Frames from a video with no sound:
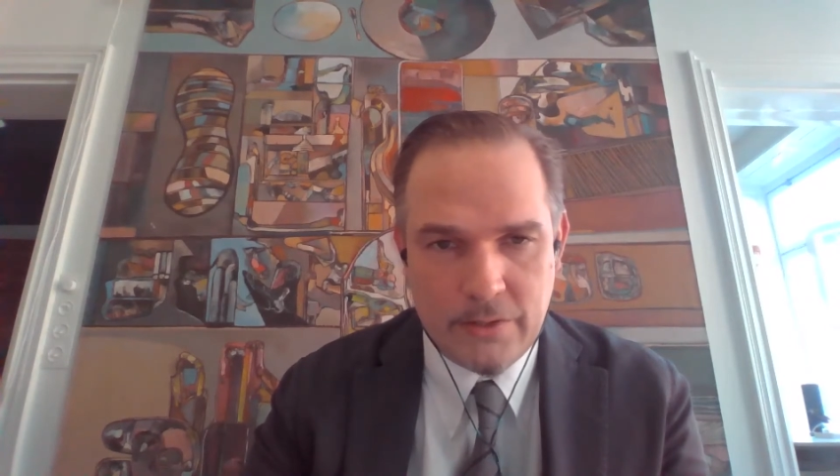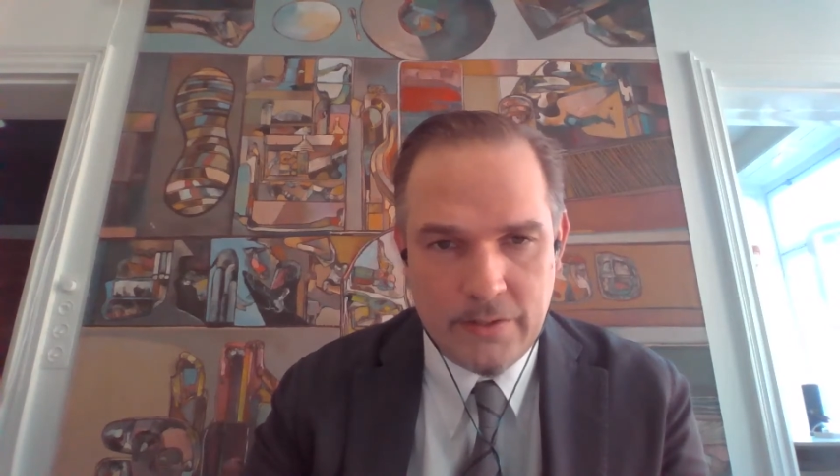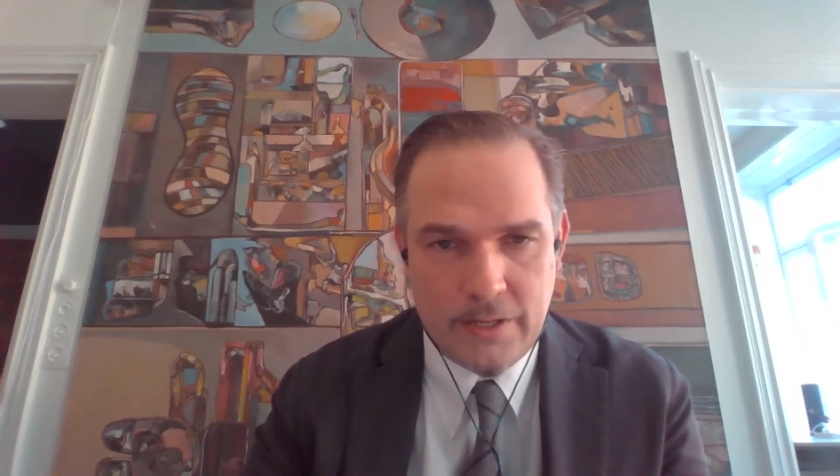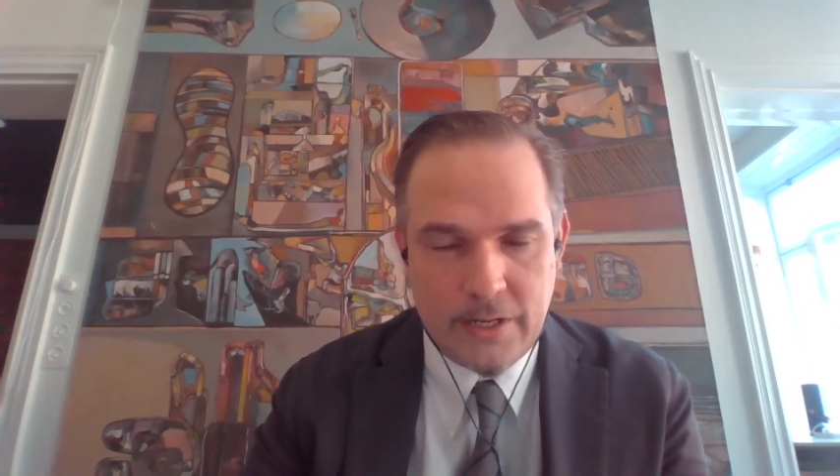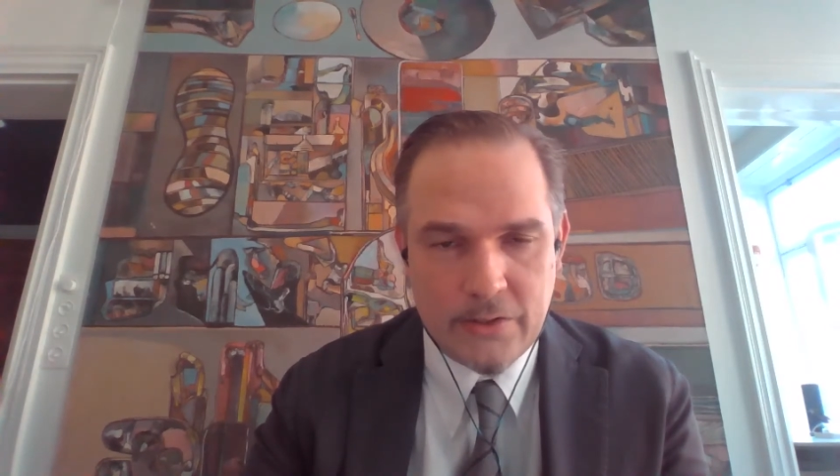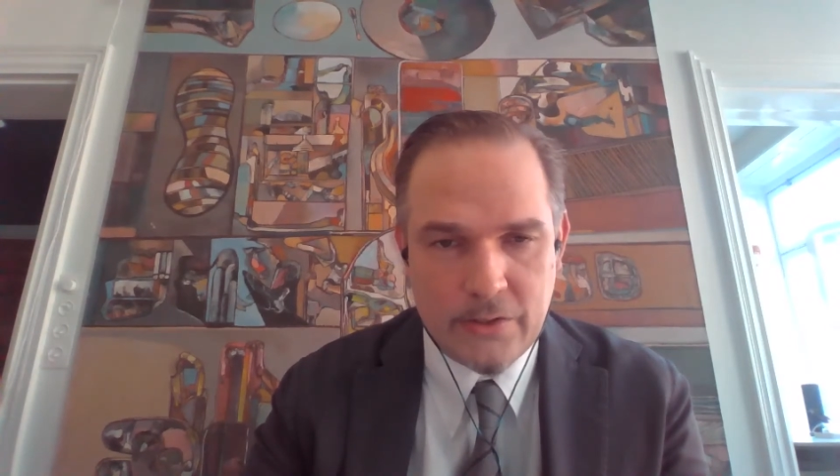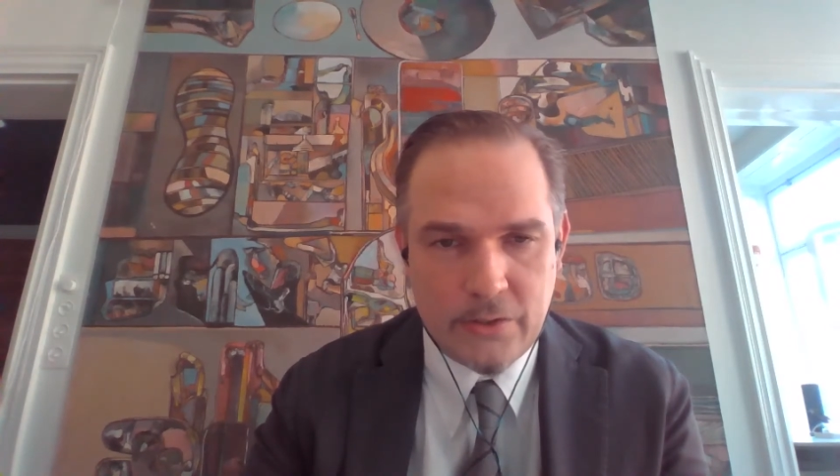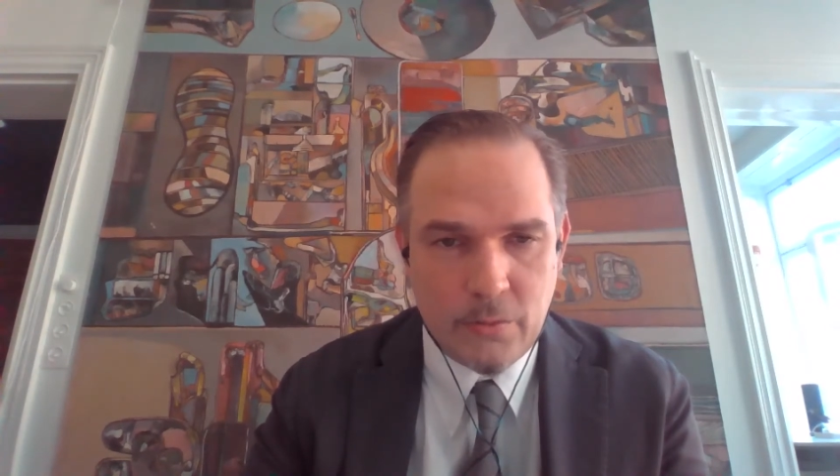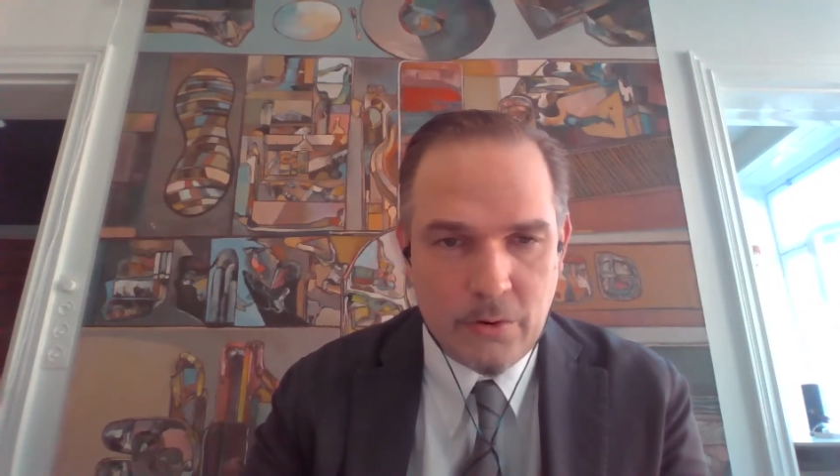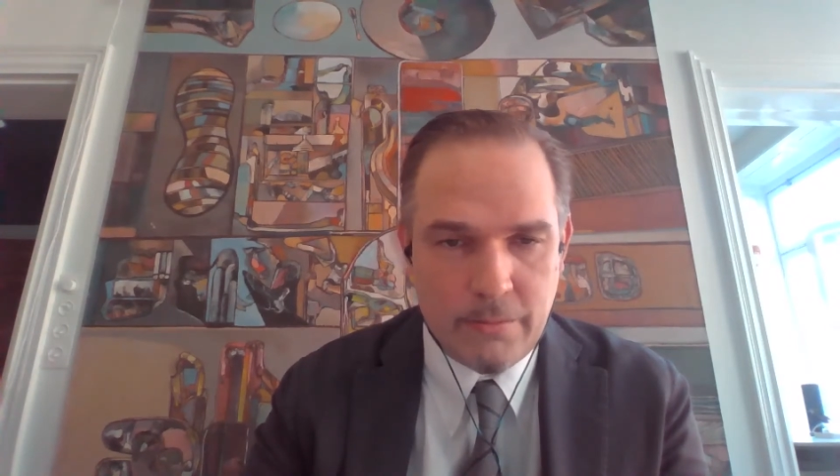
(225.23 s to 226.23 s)

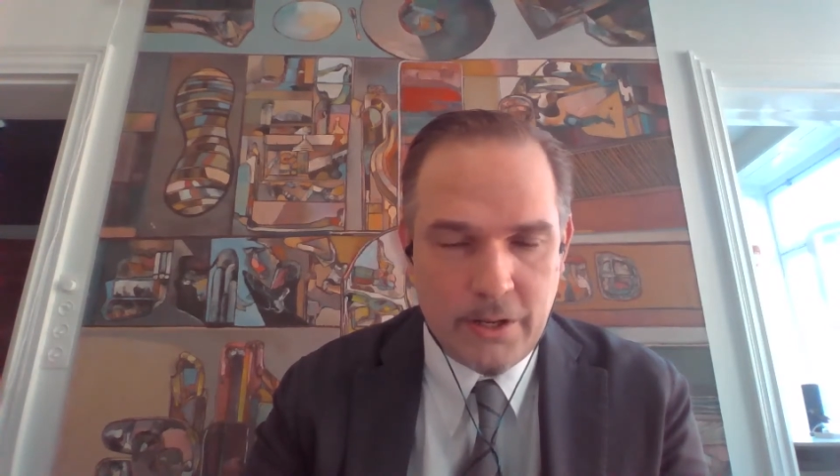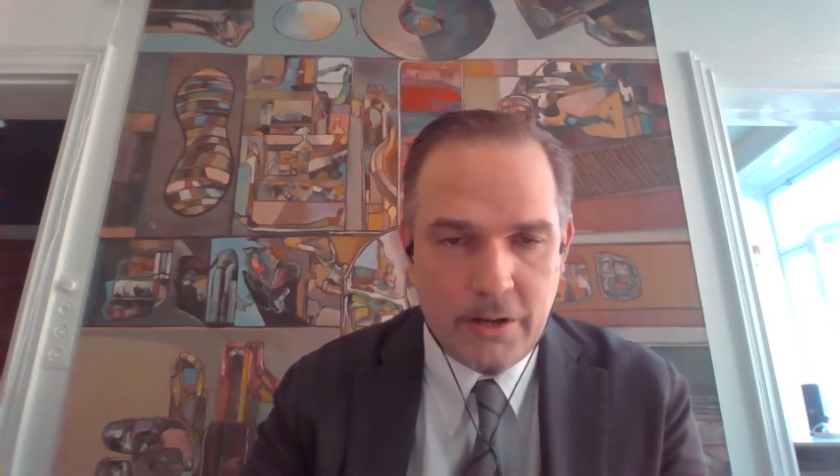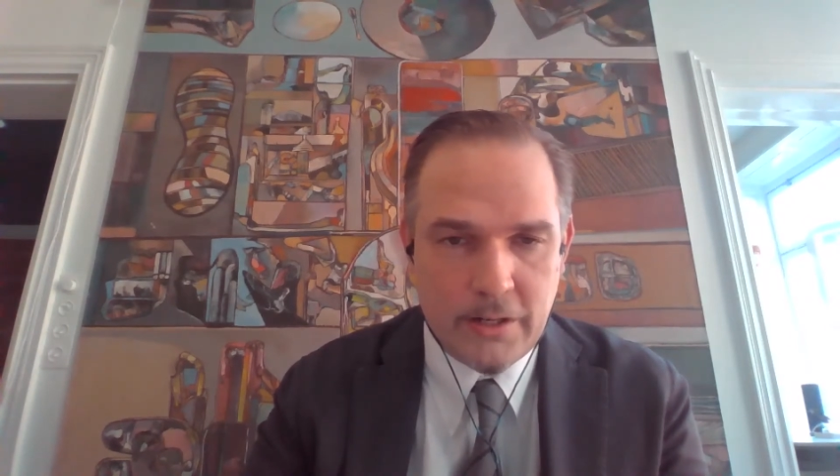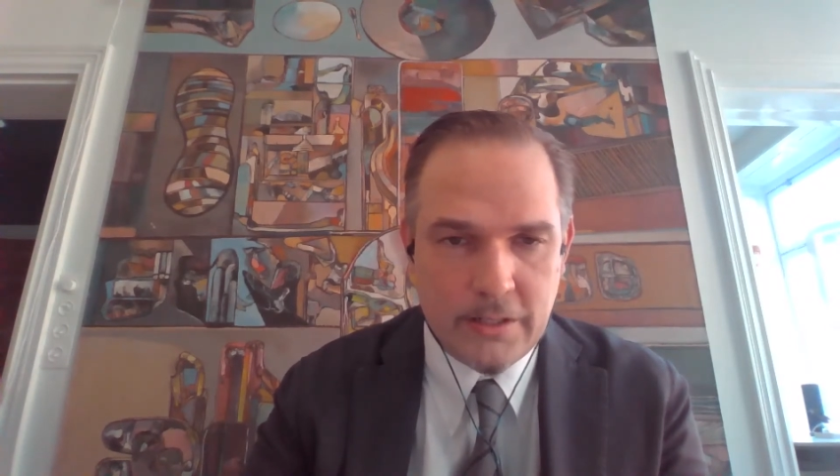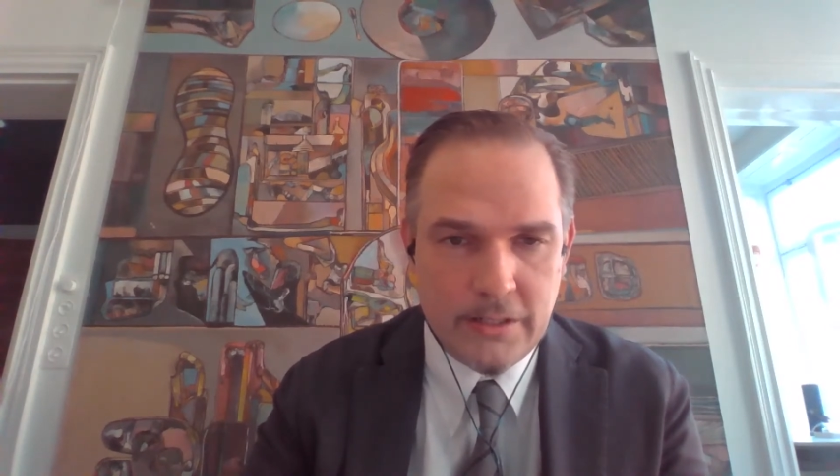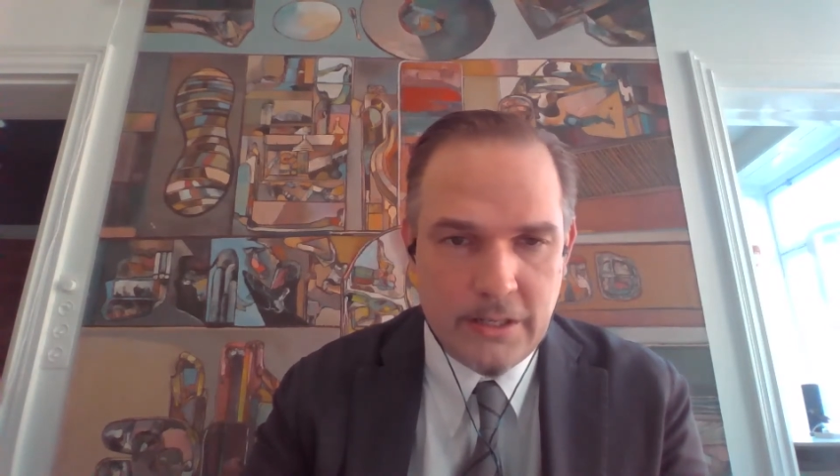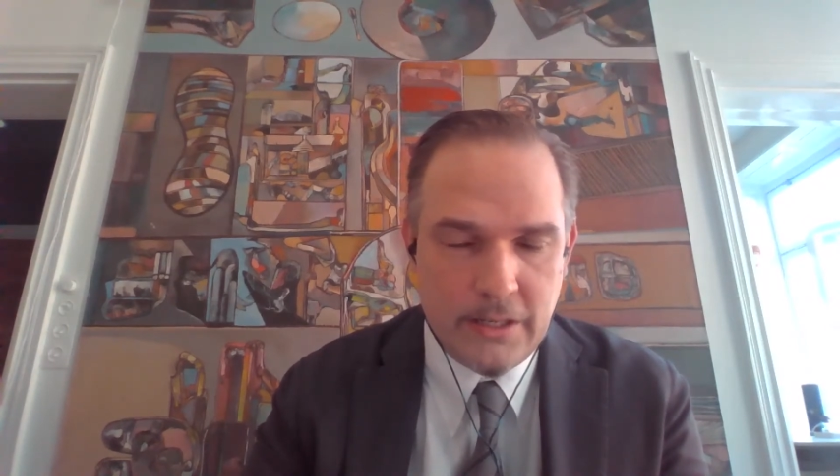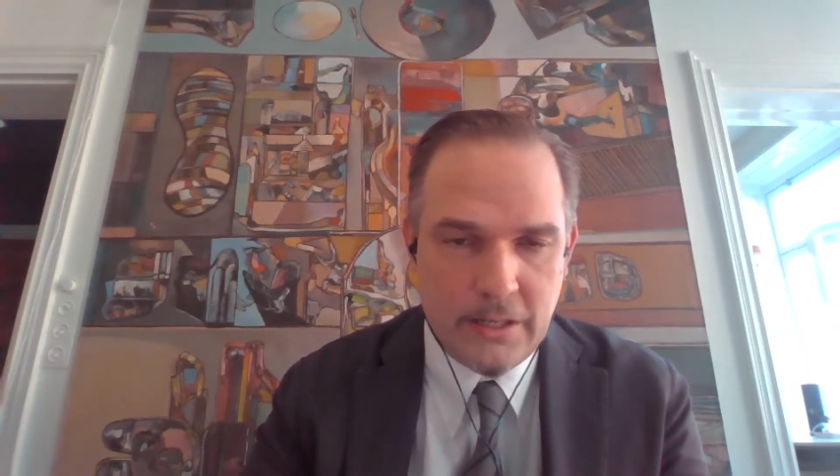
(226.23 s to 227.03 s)
transactions were blocked